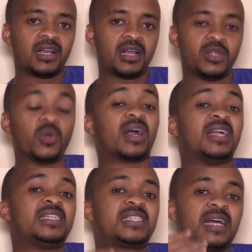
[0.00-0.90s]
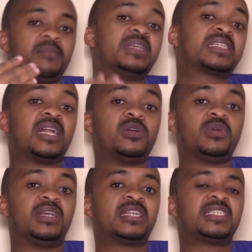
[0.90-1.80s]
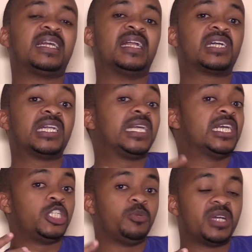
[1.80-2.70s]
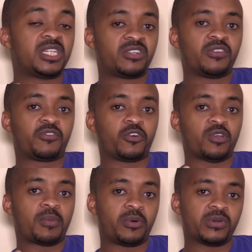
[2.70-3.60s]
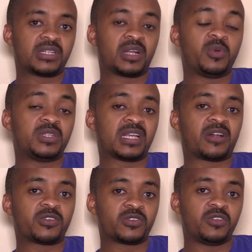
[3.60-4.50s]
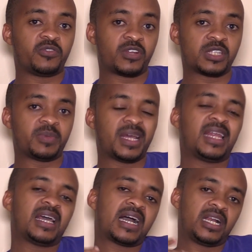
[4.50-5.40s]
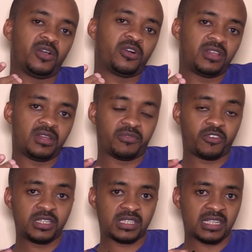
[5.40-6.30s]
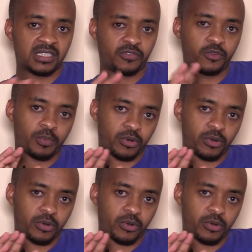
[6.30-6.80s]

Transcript: you can try basically to get greater engagement for your post, and which are also influenced by the algorithm. For instance, if you